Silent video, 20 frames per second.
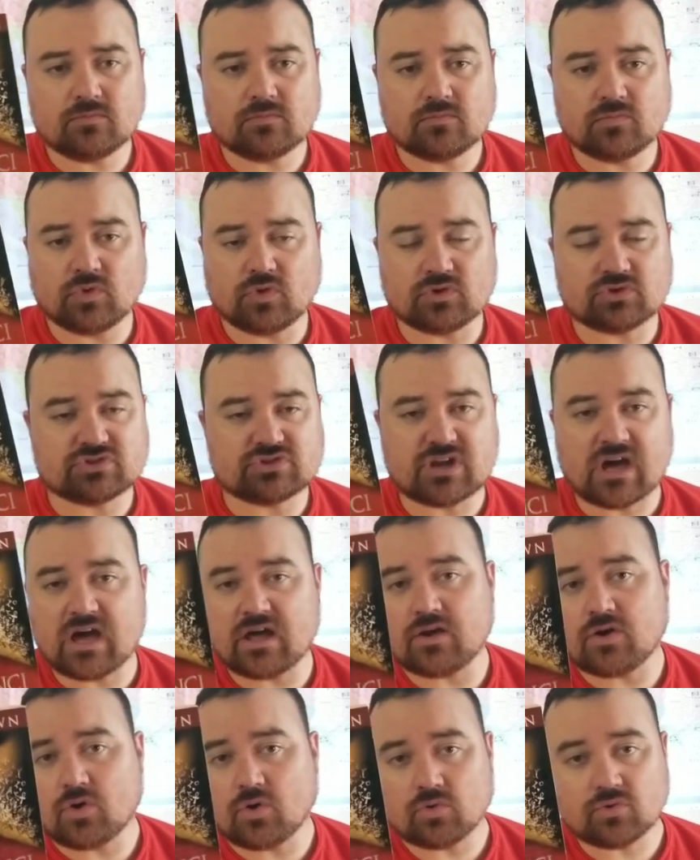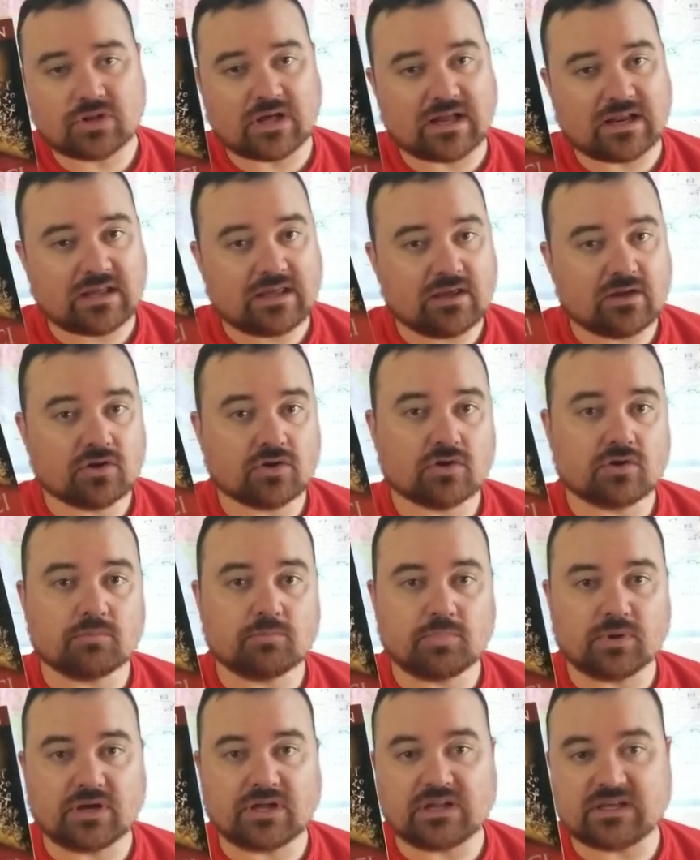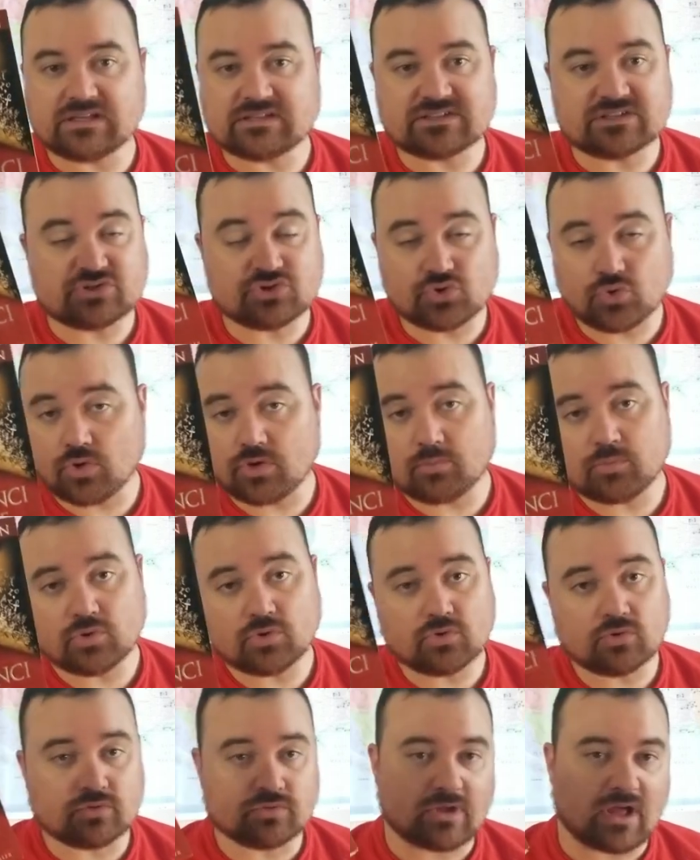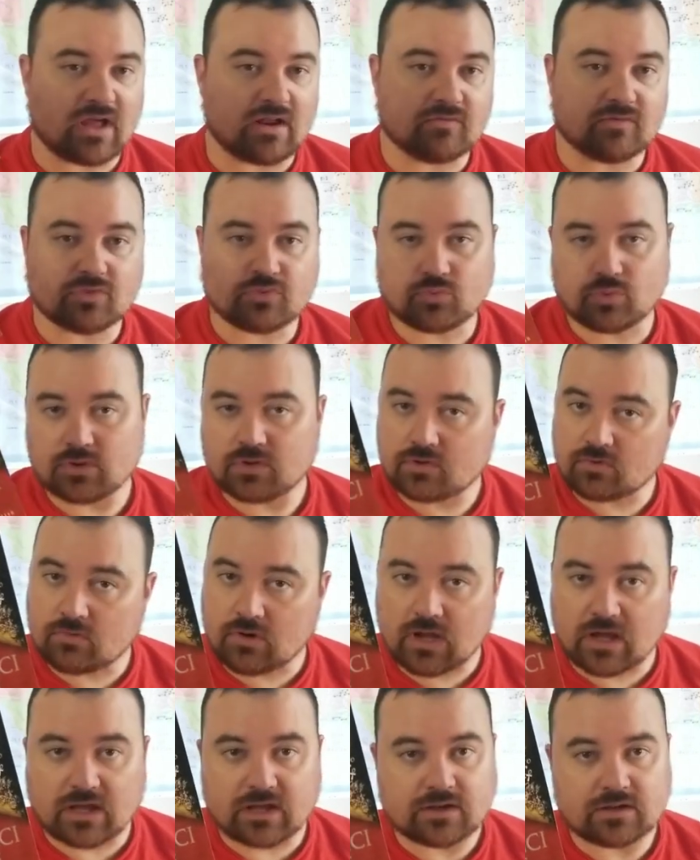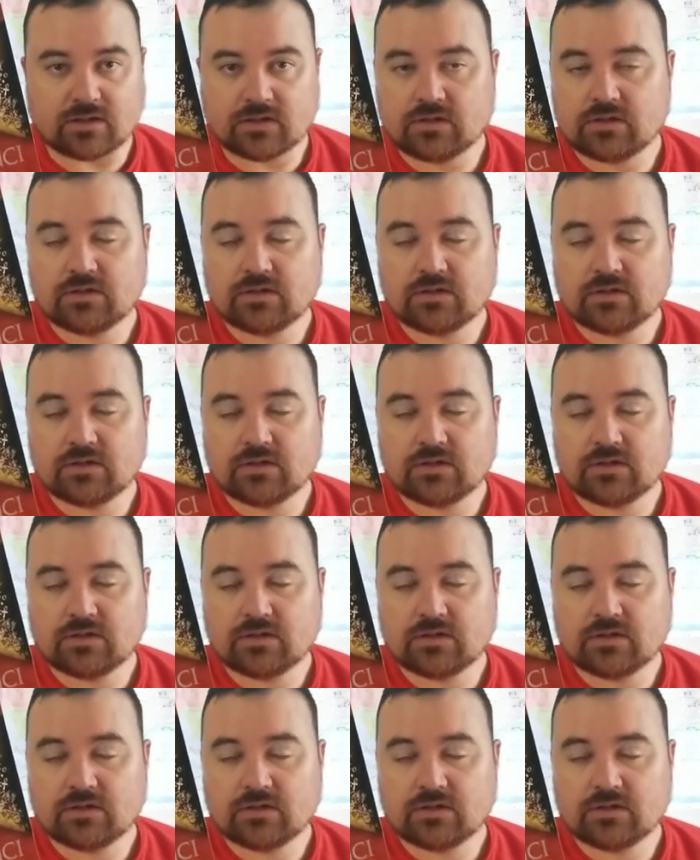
There's not a whole lot here, but it's enjoyable, kind of a thriller ride.